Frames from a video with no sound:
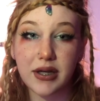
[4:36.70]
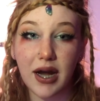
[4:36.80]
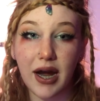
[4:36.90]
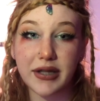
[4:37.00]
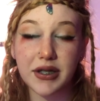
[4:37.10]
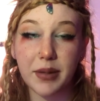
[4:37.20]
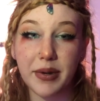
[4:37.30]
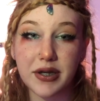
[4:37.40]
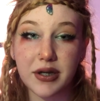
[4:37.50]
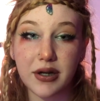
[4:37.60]
I took a
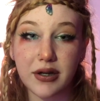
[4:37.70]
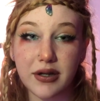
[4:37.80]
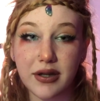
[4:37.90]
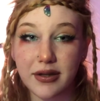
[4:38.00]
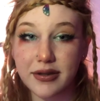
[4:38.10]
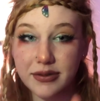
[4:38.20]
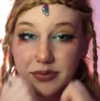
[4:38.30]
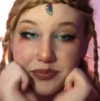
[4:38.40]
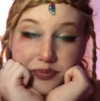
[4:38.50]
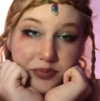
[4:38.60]
picture,
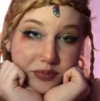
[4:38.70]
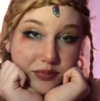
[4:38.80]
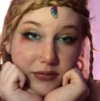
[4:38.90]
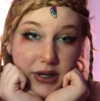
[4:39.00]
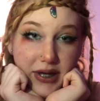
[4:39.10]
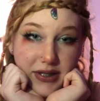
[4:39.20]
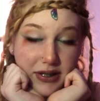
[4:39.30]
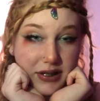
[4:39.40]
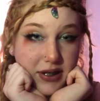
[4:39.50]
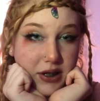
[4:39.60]

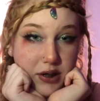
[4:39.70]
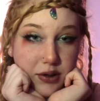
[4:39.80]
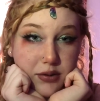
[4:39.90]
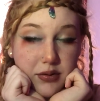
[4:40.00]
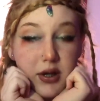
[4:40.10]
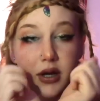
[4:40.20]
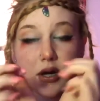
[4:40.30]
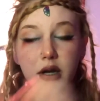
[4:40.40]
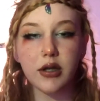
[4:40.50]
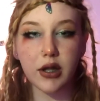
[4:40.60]
innocently cute,
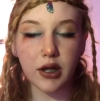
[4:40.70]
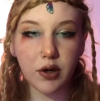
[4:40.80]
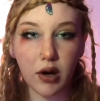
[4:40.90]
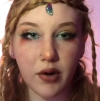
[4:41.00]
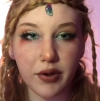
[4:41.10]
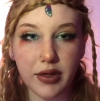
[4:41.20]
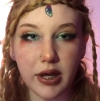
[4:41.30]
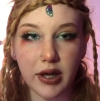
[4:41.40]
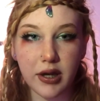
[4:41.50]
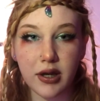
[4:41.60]
nothing wrong with
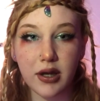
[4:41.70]
it.